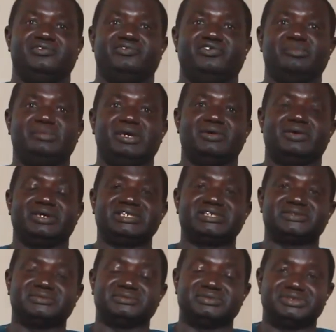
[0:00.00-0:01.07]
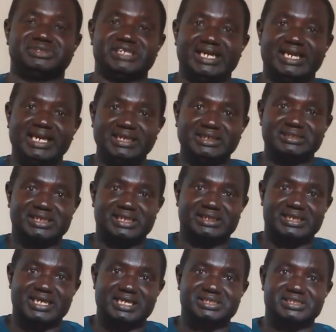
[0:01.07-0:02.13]
former Auditor General at
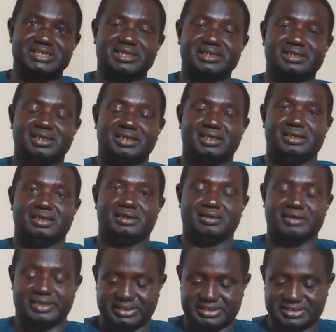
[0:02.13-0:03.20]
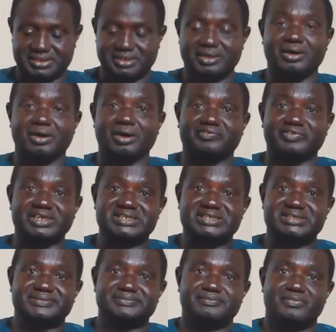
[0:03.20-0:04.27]
the National Audit
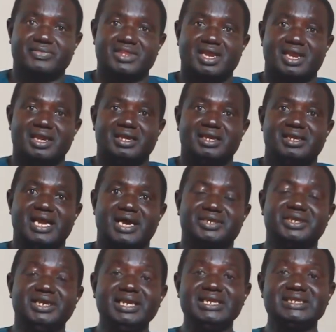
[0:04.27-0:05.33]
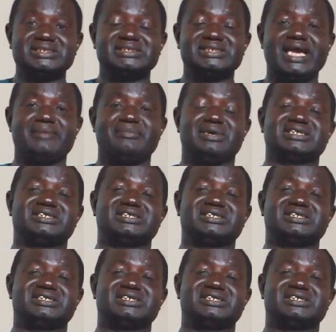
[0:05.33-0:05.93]
Office. Now, during his time